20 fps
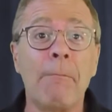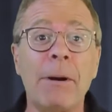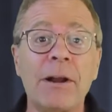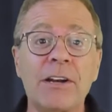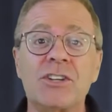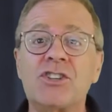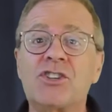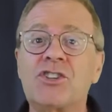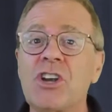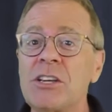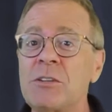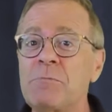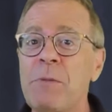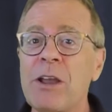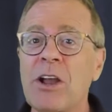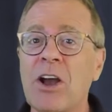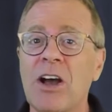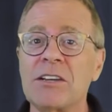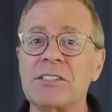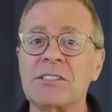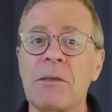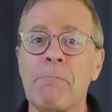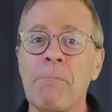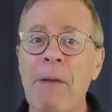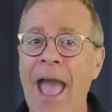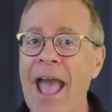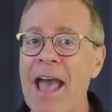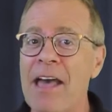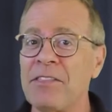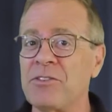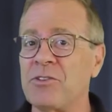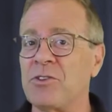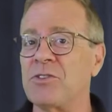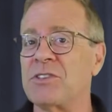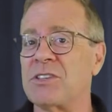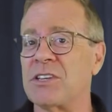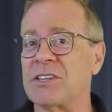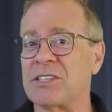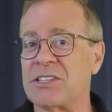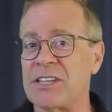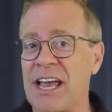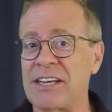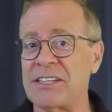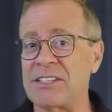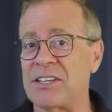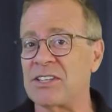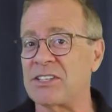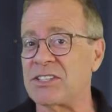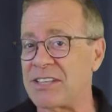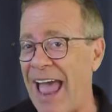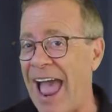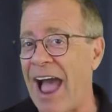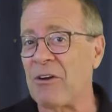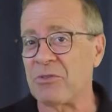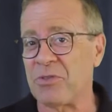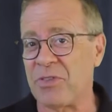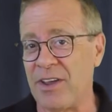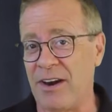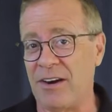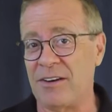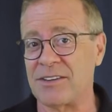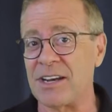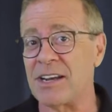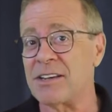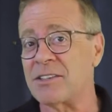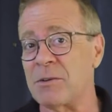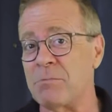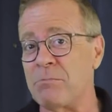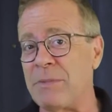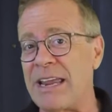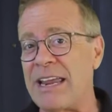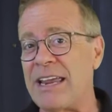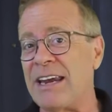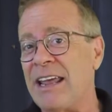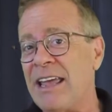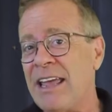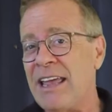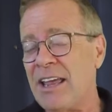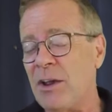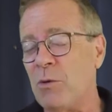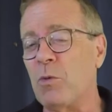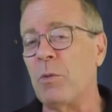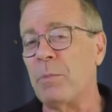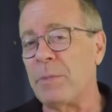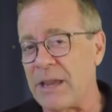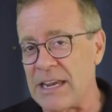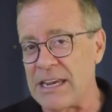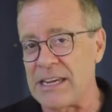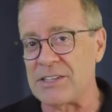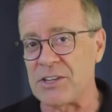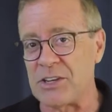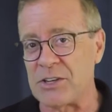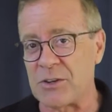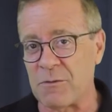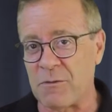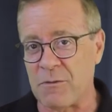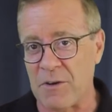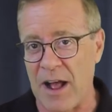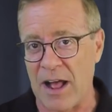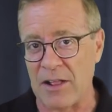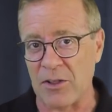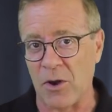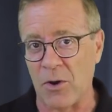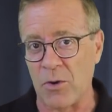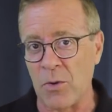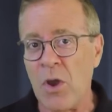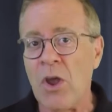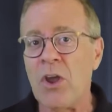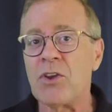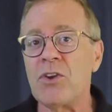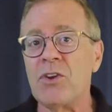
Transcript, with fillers: But just because the path to success is out there doesn't mean it will be easy to follow.